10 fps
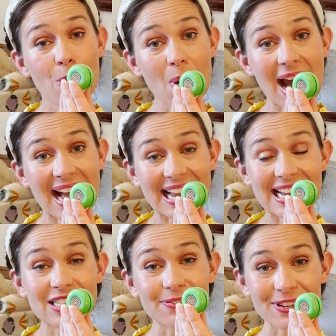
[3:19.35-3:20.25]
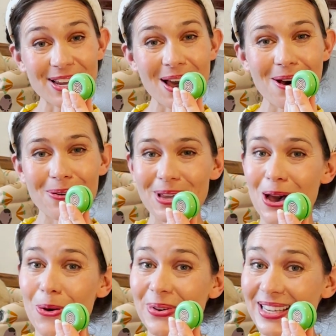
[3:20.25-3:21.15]
Y is for
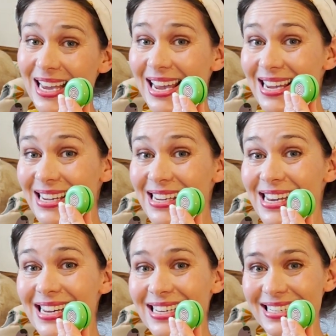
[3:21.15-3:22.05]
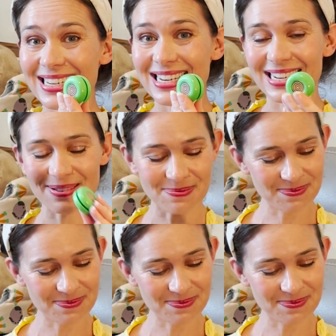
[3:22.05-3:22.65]
yo-yo, ye, ye, ye.